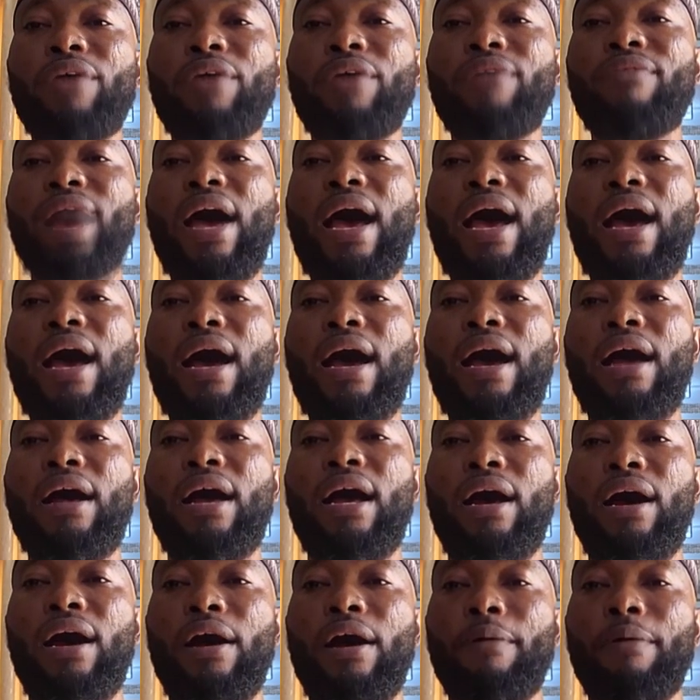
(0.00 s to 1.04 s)
whatever
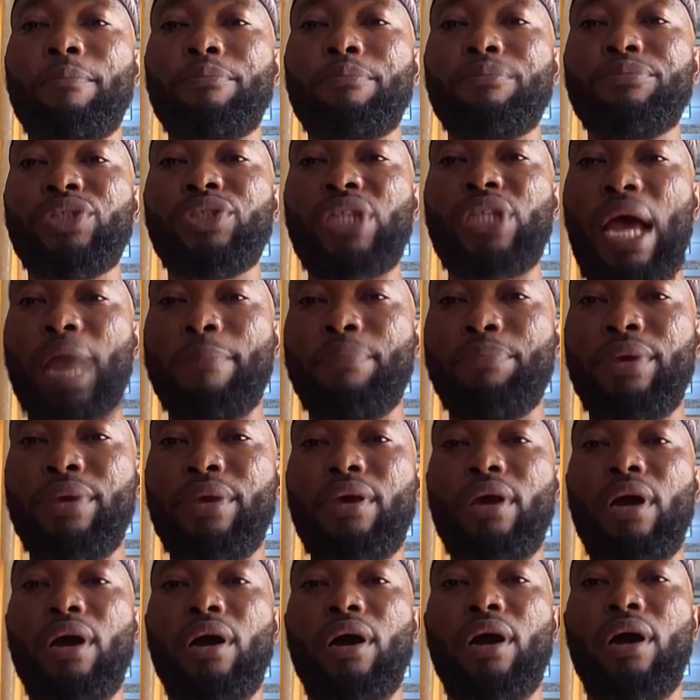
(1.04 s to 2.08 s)

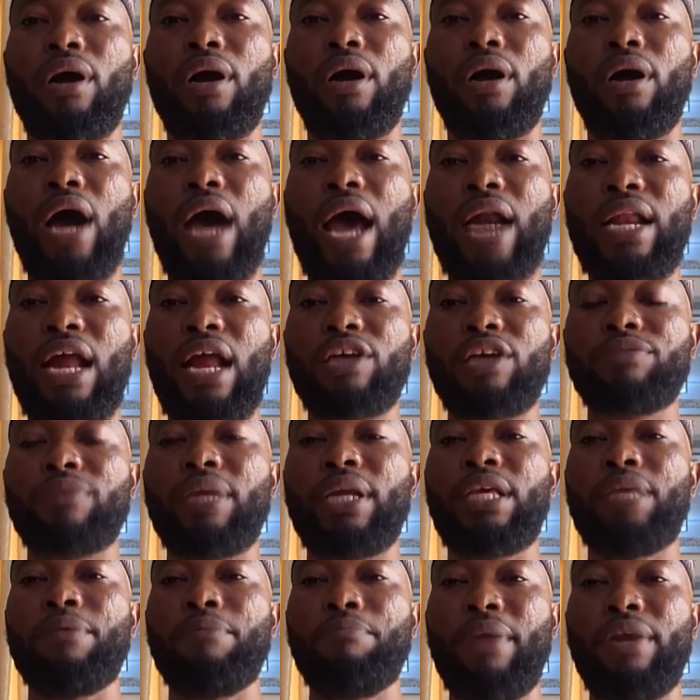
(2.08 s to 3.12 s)
shabby
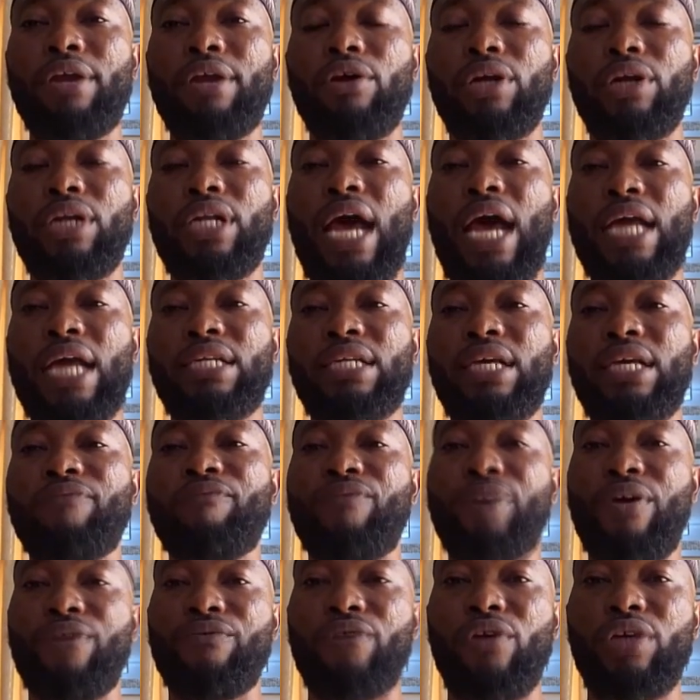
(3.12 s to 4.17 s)
announcement he made on that day
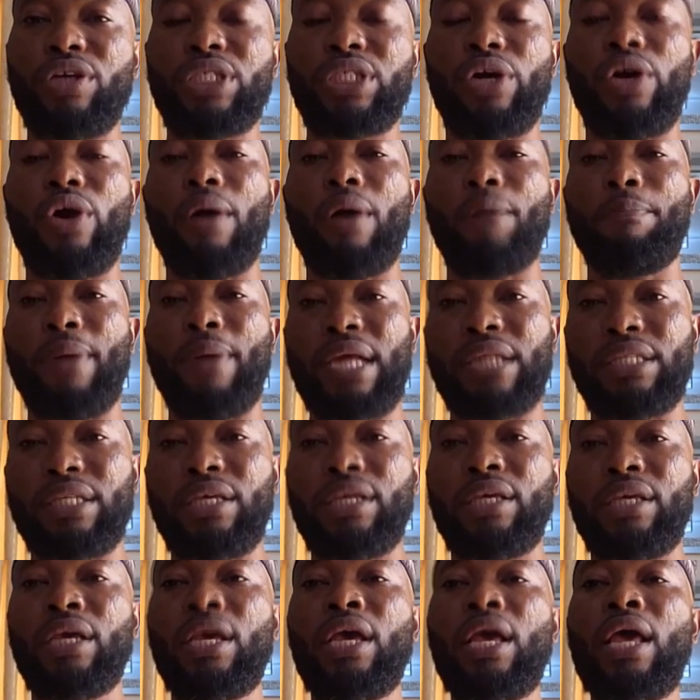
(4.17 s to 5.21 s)
favors our
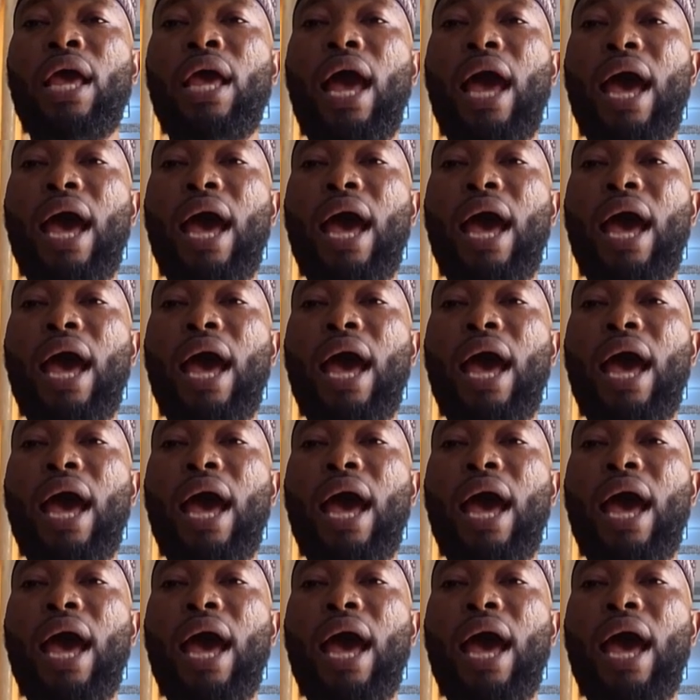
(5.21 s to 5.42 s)
party,